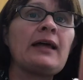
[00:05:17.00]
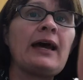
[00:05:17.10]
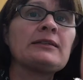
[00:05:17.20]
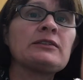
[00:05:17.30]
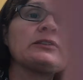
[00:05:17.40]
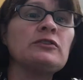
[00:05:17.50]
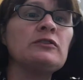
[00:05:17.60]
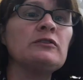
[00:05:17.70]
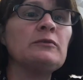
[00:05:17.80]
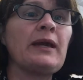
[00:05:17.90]
that
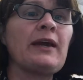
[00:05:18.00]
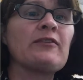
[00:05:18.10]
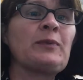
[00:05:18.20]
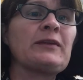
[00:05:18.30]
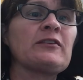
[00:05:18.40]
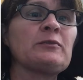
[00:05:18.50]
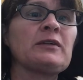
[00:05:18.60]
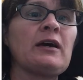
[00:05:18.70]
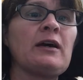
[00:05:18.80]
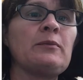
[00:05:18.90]
you may have spent some
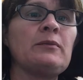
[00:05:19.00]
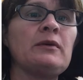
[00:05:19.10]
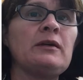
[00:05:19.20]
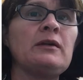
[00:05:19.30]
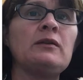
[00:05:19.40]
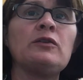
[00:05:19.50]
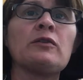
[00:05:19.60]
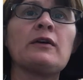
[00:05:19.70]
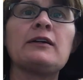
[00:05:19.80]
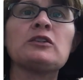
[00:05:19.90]
time in
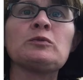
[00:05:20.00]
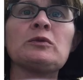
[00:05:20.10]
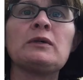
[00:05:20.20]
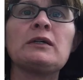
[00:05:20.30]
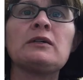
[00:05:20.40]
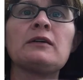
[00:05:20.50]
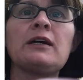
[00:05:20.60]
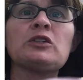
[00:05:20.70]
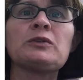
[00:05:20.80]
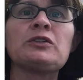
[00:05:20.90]
your Algebra 1 or
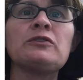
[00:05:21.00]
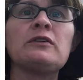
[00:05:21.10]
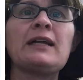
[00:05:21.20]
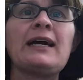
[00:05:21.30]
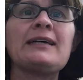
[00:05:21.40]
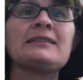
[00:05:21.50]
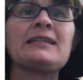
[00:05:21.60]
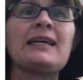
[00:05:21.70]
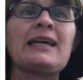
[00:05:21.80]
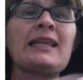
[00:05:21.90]
Algebra 2 class
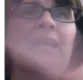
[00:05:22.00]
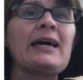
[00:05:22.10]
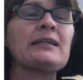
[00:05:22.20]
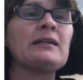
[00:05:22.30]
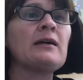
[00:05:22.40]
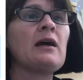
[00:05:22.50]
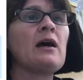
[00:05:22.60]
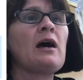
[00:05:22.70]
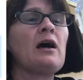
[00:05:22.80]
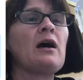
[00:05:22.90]
taking that
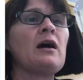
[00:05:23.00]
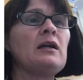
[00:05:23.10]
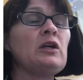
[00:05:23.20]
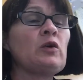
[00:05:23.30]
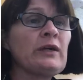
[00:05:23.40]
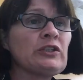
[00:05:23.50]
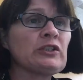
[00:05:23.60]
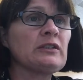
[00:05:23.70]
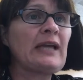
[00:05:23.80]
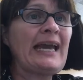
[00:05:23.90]

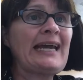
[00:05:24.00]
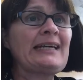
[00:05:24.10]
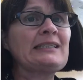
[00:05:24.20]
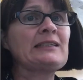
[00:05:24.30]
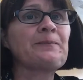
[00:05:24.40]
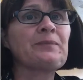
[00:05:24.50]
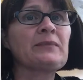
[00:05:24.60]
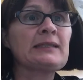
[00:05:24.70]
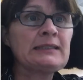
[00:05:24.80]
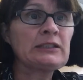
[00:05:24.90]
equation and
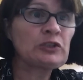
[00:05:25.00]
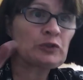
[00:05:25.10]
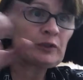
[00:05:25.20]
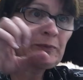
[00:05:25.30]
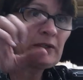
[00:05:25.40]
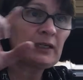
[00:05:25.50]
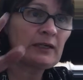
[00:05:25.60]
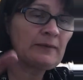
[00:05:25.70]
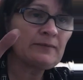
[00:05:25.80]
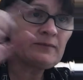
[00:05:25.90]

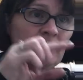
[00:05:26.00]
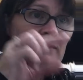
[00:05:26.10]
distributing